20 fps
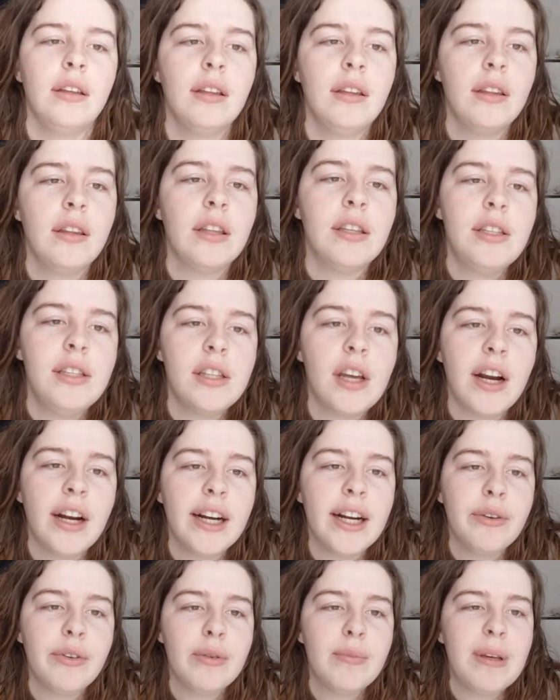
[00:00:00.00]
The
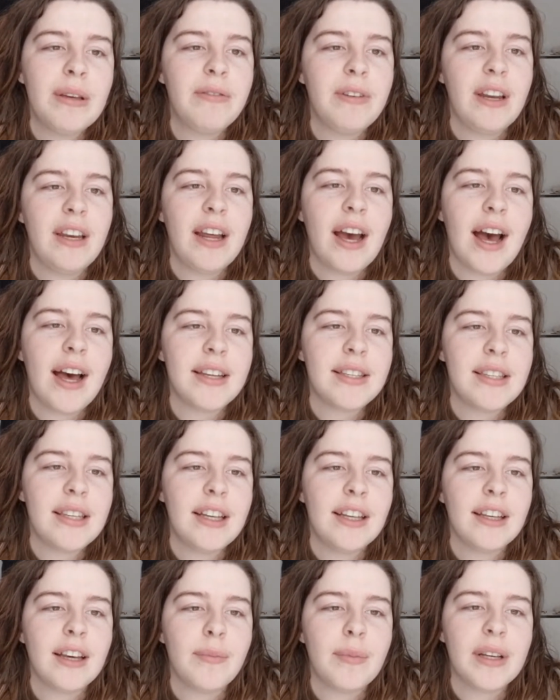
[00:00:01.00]
sari would be
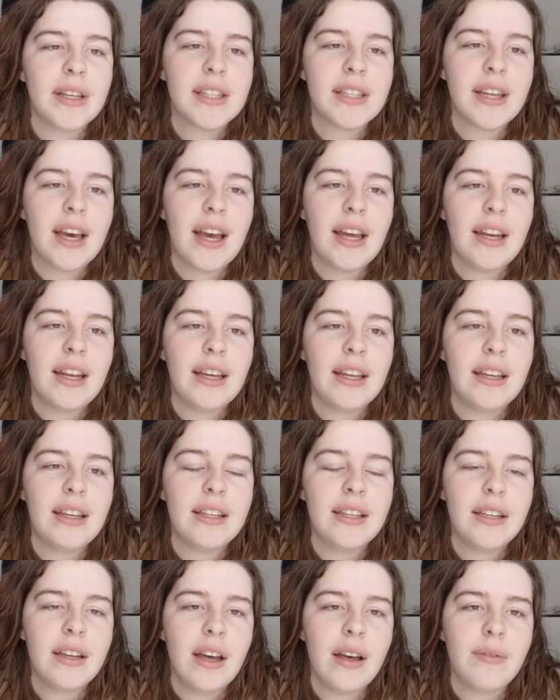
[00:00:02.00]
fantastic. I'm excited
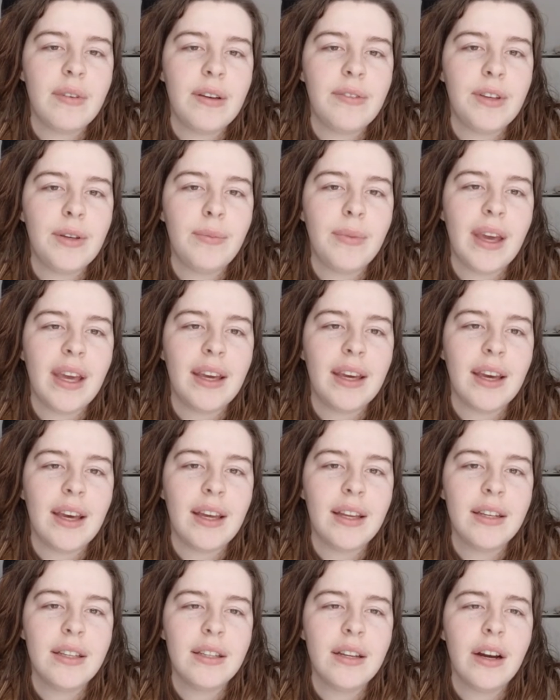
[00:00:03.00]
if you make
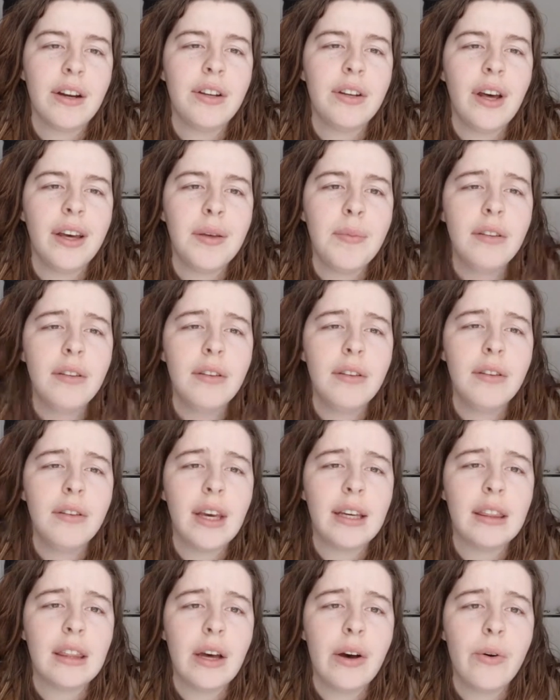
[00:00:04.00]
it. Are you talking about
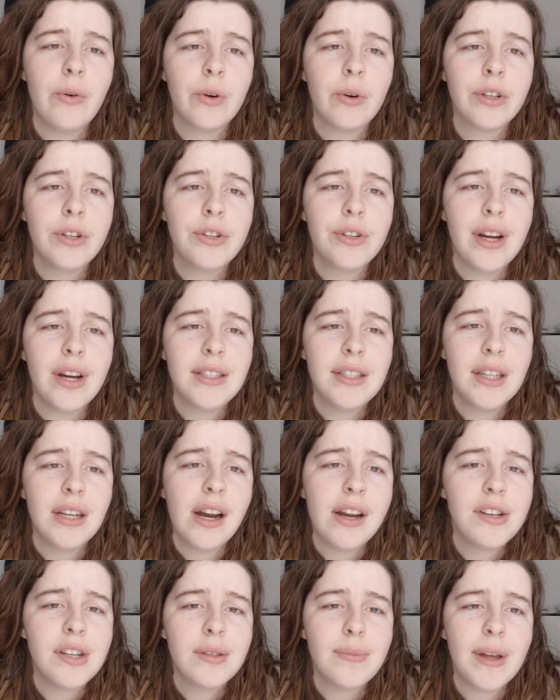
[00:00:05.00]
like the orange dress that
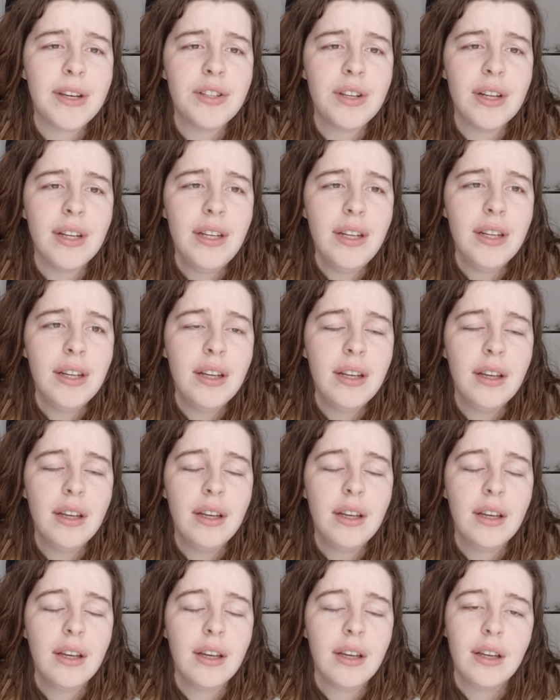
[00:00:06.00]
I just mentioned?
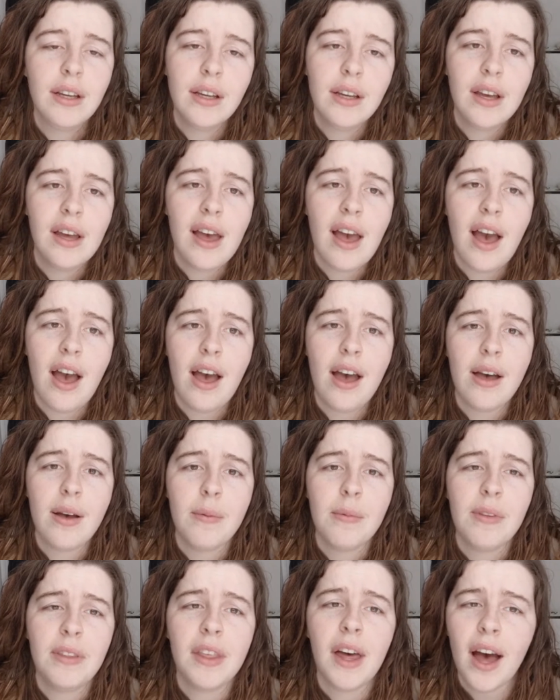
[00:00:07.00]

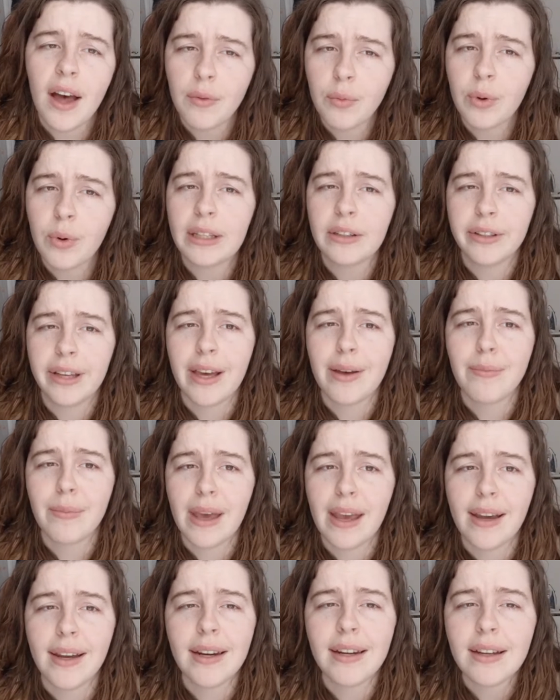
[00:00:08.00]
That will get
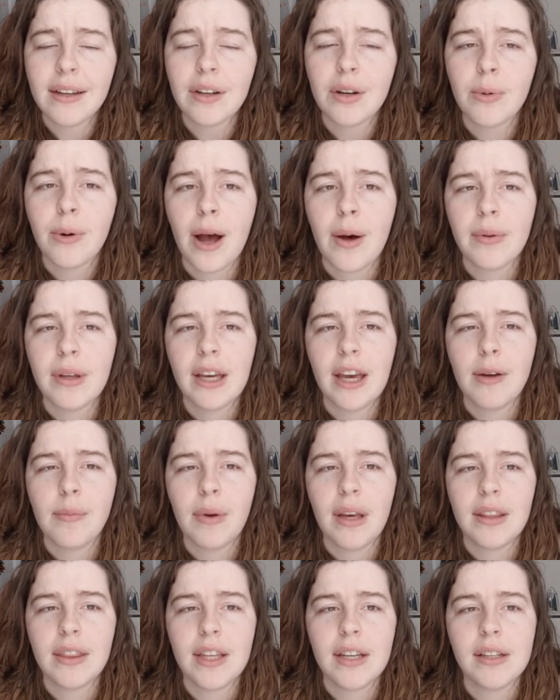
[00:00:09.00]
made. It'll probably get
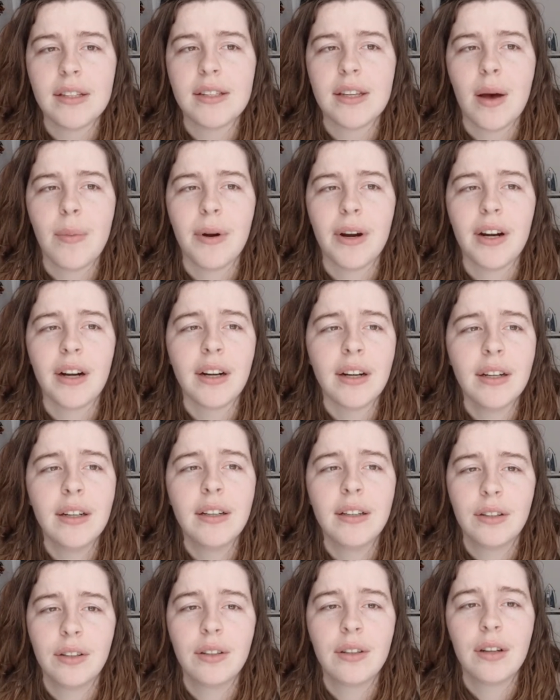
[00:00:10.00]
made this summer
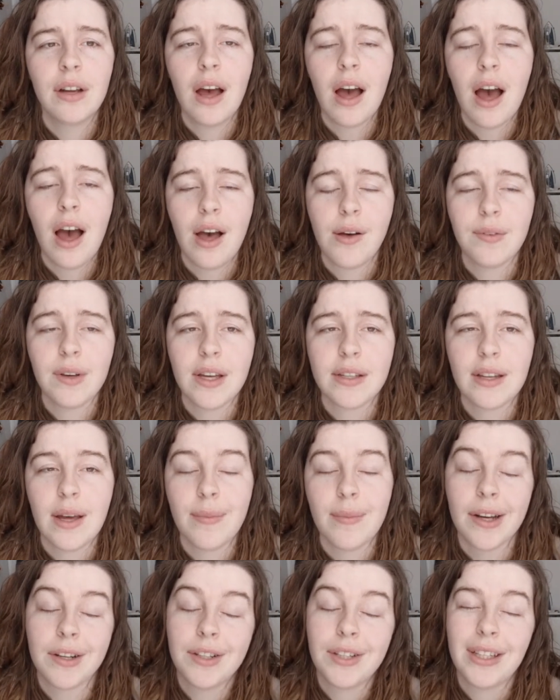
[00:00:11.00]
because
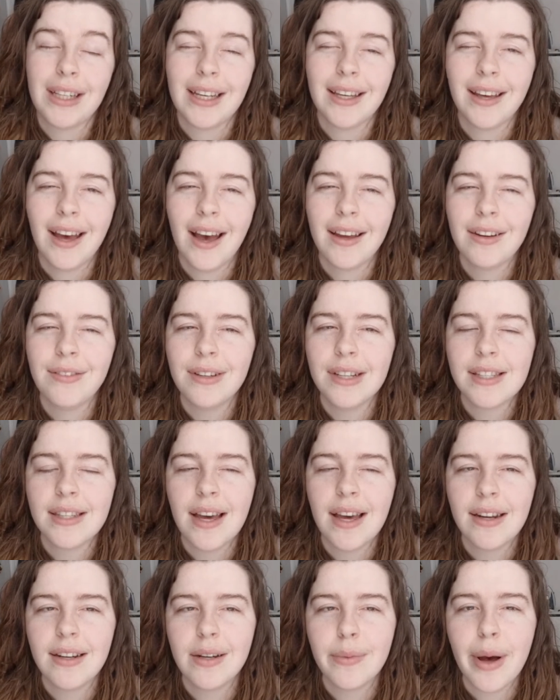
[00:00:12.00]
I'm actually kind of
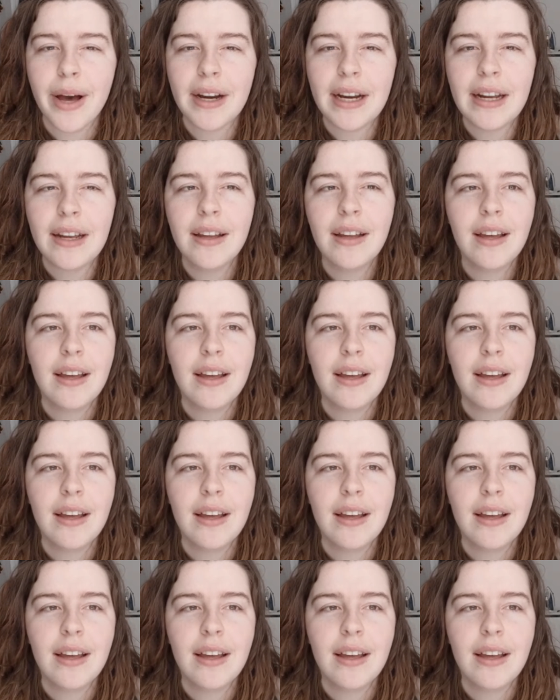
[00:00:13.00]
excited about it.